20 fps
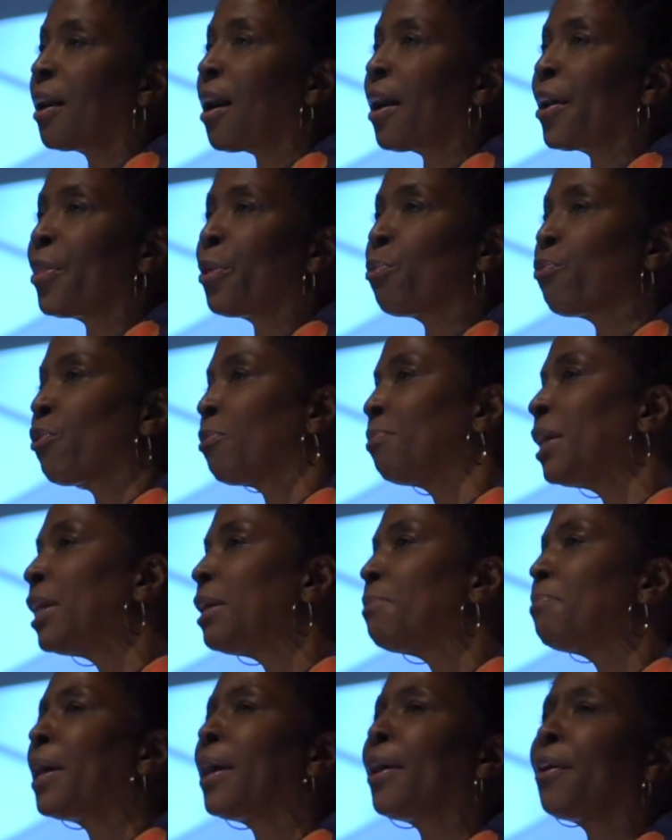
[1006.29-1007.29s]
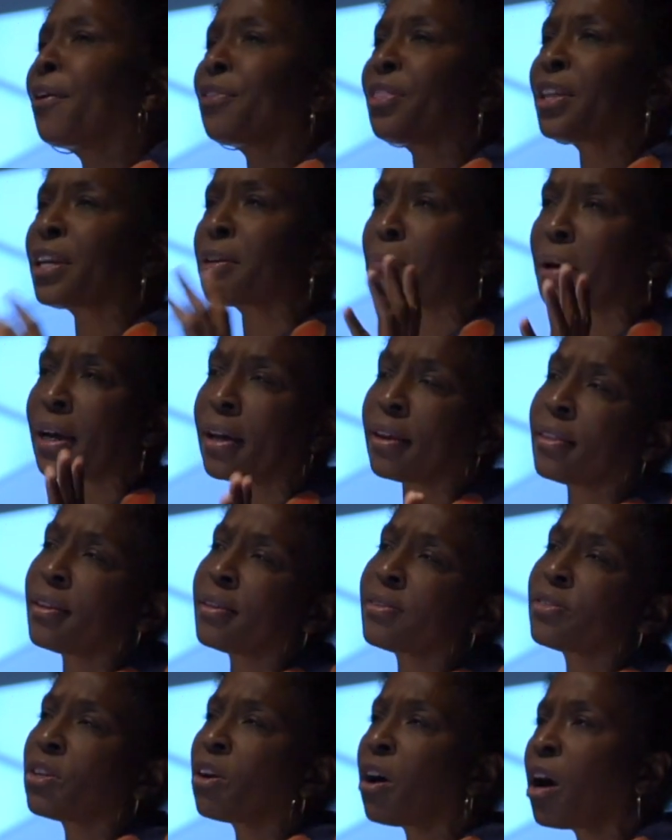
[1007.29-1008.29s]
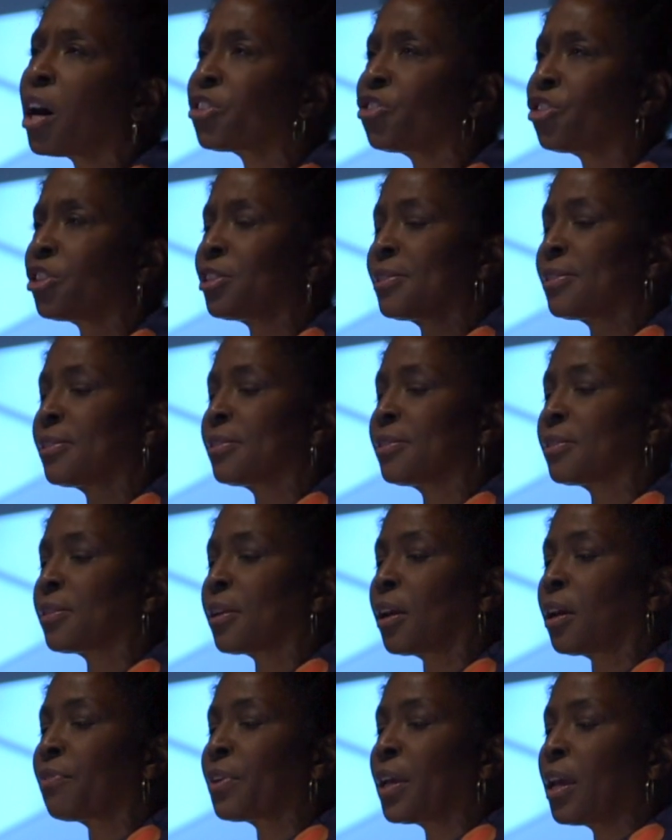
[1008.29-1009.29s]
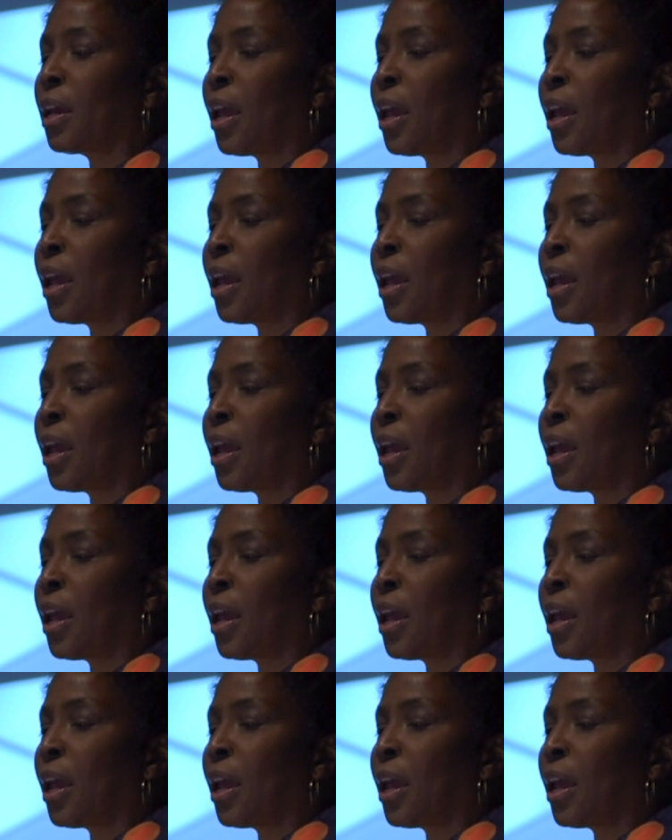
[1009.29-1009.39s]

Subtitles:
either from eBay or buying things at auctions and stuff.